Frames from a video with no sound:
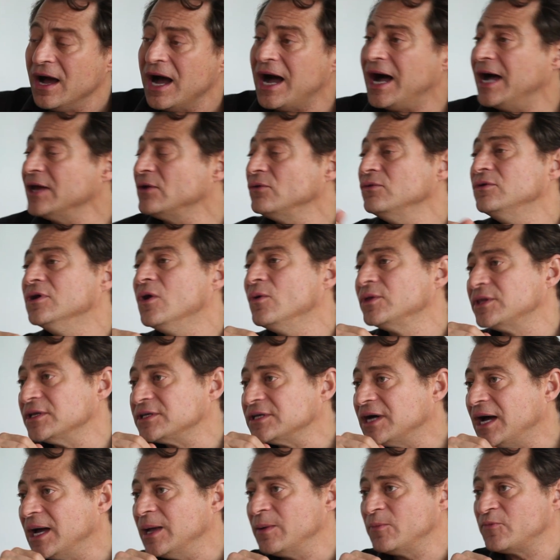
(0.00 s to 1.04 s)
I don't know what the
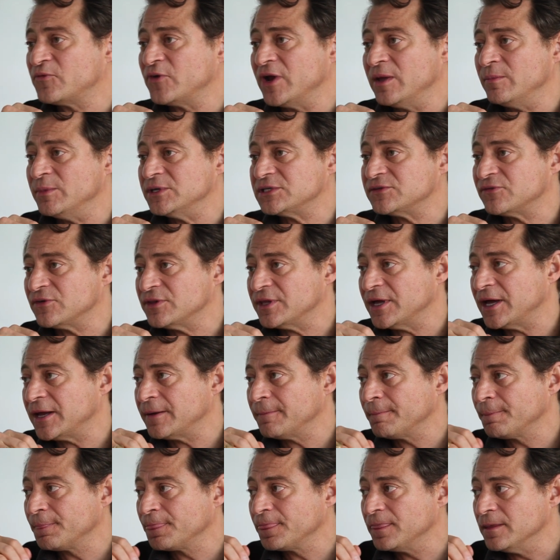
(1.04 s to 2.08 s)
time frame is for that,
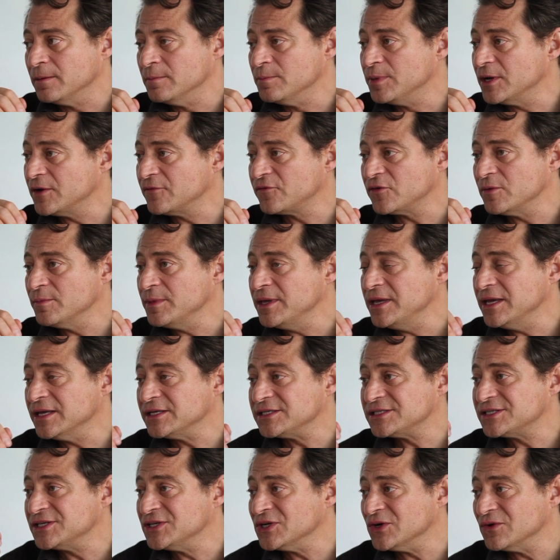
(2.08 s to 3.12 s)
but for me,
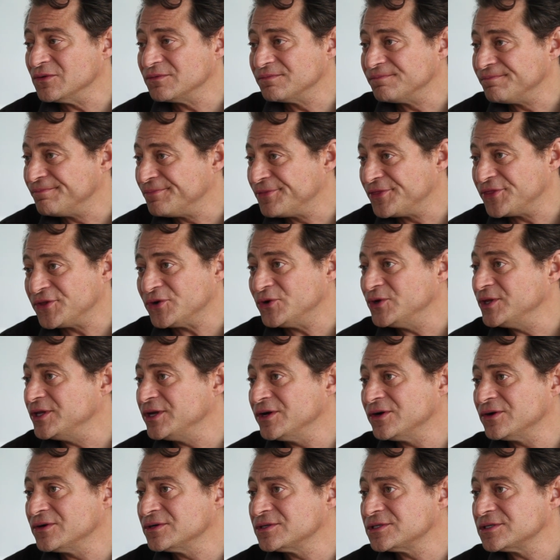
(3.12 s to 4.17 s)
it's 30
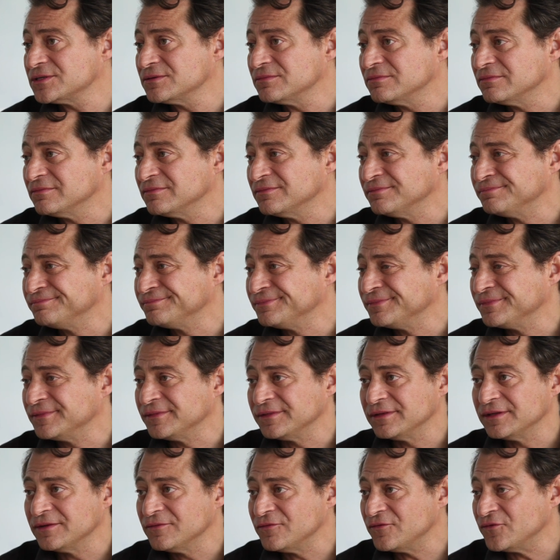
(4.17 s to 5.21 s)
years,
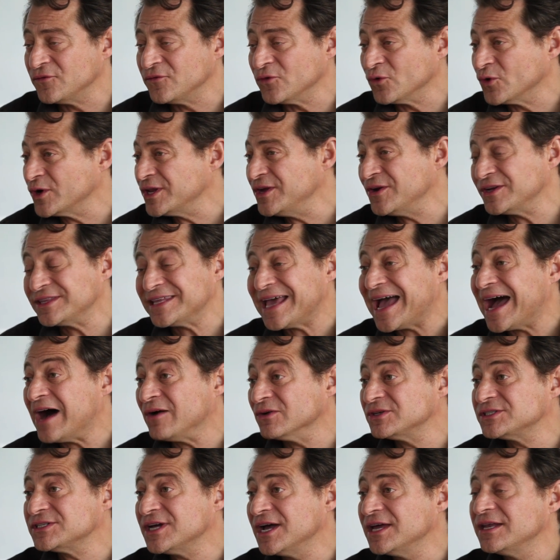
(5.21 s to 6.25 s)
40 at the
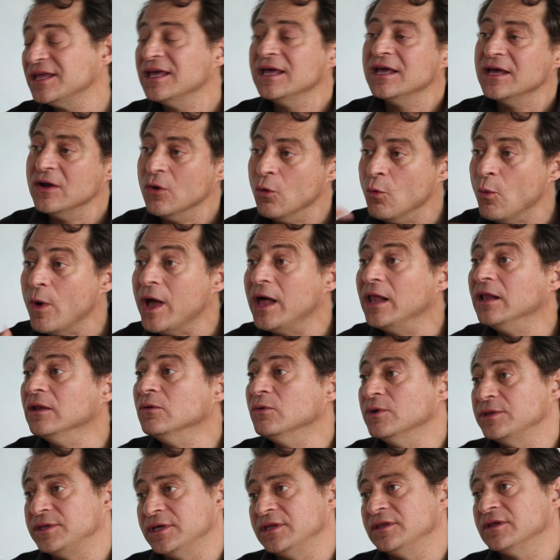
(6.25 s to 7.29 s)
outside, well
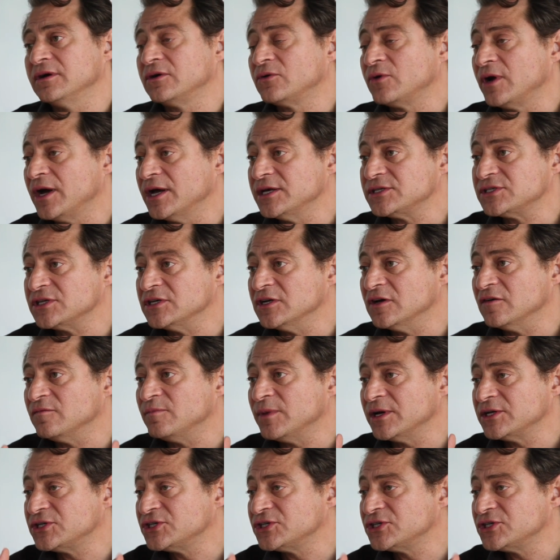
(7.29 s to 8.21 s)
within the horizon of my